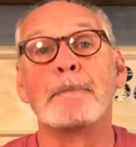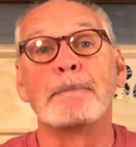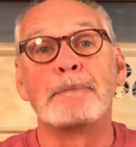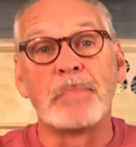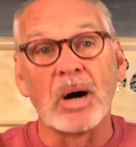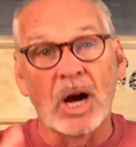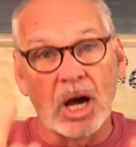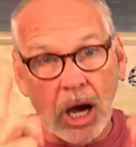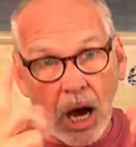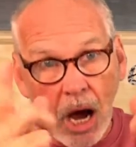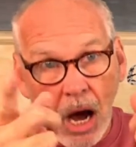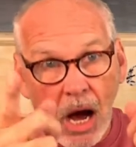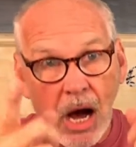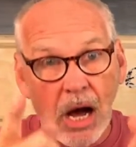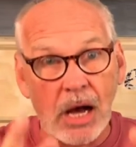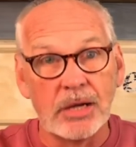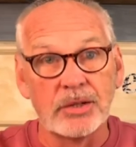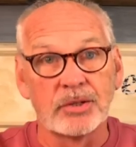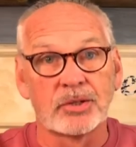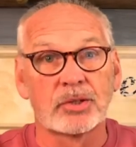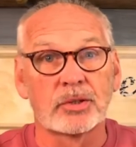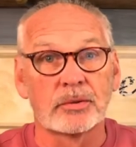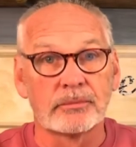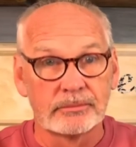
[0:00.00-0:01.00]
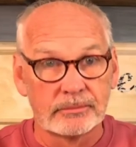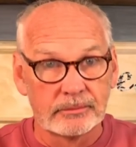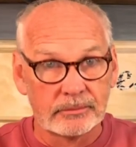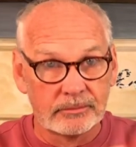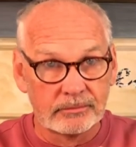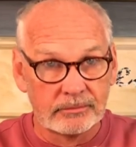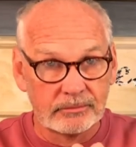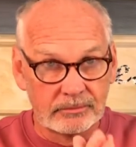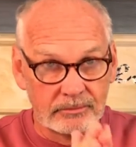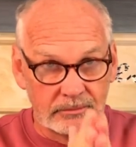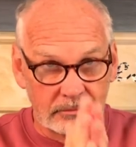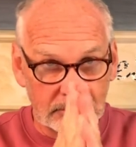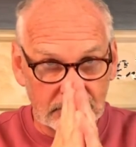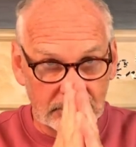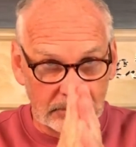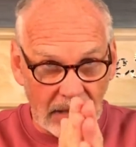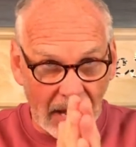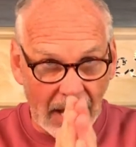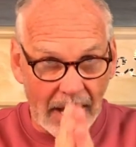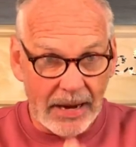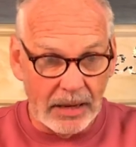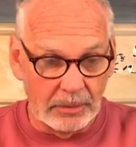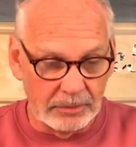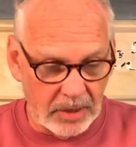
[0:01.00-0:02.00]
because
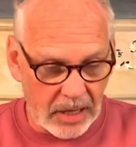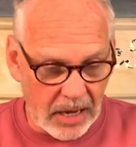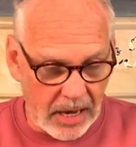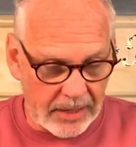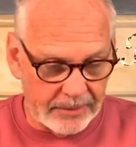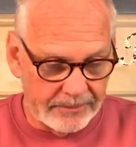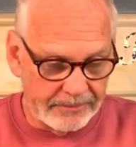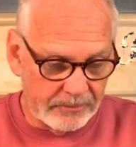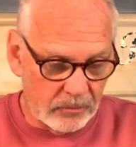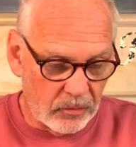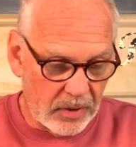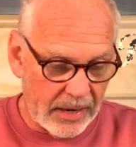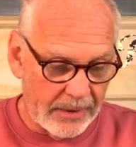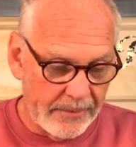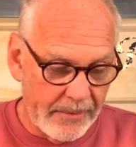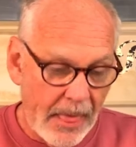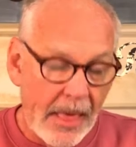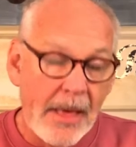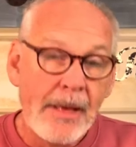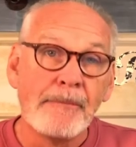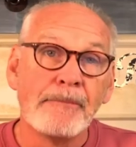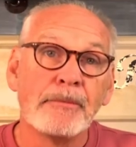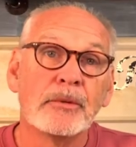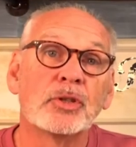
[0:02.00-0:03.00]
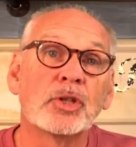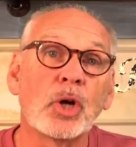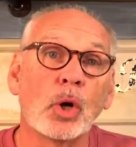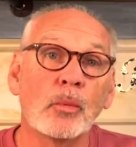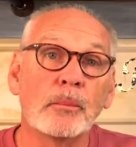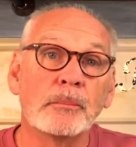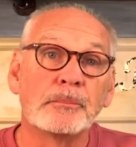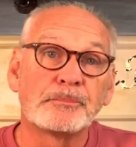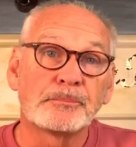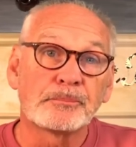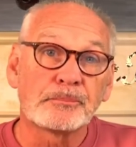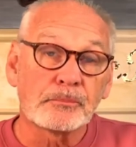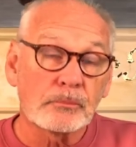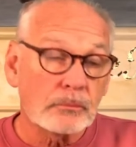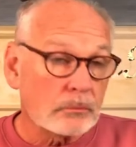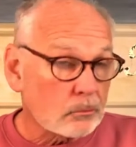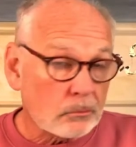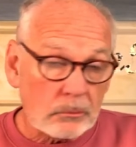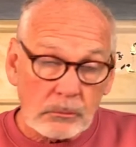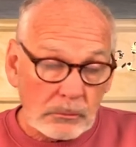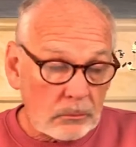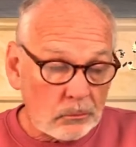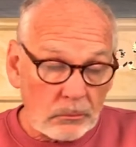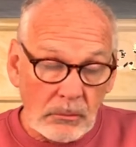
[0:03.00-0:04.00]
I am God, right? So
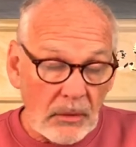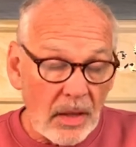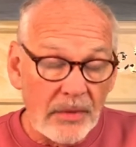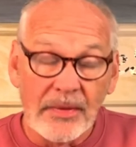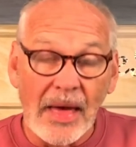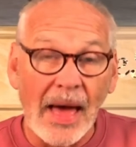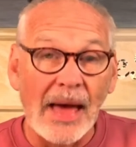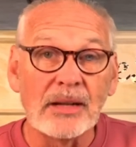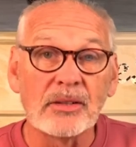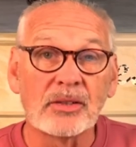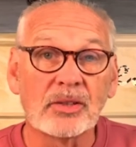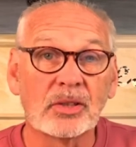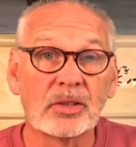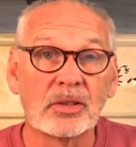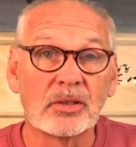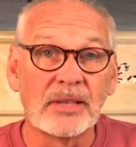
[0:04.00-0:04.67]
that's